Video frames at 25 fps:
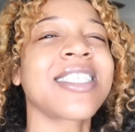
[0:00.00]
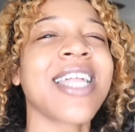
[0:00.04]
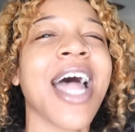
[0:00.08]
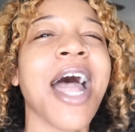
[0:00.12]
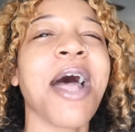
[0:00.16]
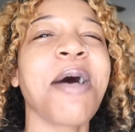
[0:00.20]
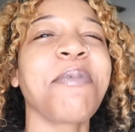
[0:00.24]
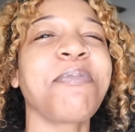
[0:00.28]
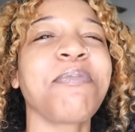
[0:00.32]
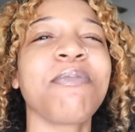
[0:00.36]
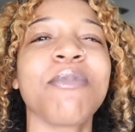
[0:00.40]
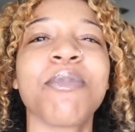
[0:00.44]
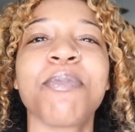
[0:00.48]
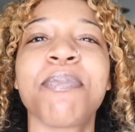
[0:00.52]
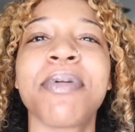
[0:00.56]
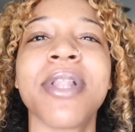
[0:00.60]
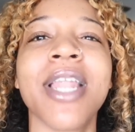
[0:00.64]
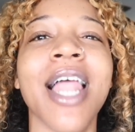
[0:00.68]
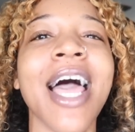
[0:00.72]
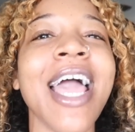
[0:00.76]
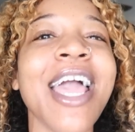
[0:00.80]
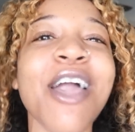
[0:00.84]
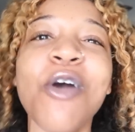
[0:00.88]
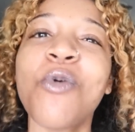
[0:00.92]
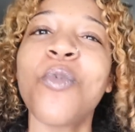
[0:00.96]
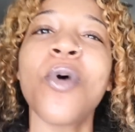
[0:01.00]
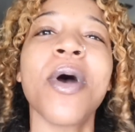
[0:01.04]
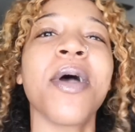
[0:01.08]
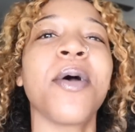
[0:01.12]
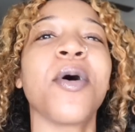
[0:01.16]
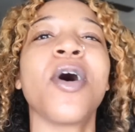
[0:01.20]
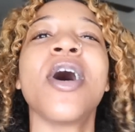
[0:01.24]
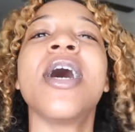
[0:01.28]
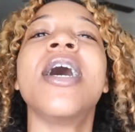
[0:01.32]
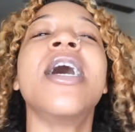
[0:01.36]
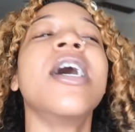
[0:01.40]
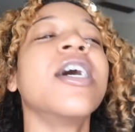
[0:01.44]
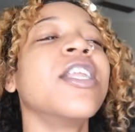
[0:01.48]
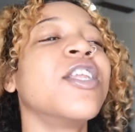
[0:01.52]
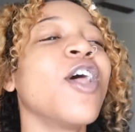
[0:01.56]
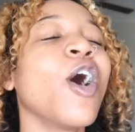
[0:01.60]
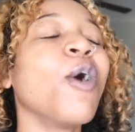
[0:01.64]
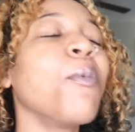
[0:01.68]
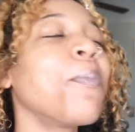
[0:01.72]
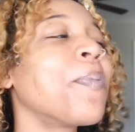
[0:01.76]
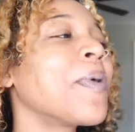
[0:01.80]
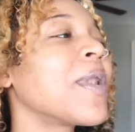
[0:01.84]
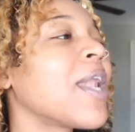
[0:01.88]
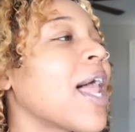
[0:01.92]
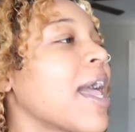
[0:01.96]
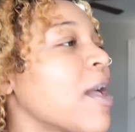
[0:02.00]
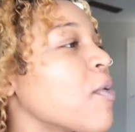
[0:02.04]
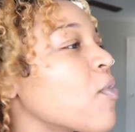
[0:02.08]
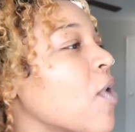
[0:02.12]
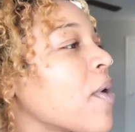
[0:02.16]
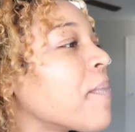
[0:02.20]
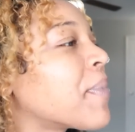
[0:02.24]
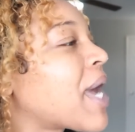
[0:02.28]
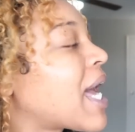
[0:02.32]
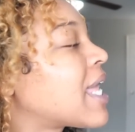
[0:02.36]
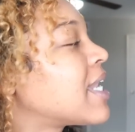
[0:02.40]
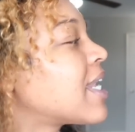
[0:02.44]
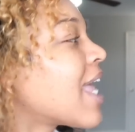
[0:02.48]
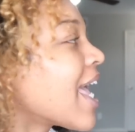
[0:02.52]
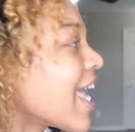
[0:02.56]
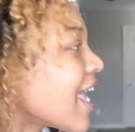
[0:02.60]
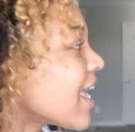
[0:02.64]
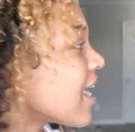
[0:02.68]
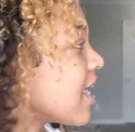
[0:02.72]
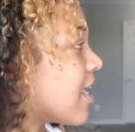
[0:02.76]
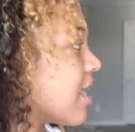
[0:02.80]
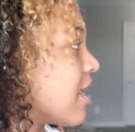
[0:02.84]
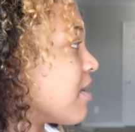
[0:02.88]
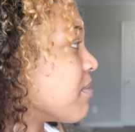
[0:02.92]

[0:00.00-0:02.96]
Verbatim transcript: Stop playing with. Don't play with my name.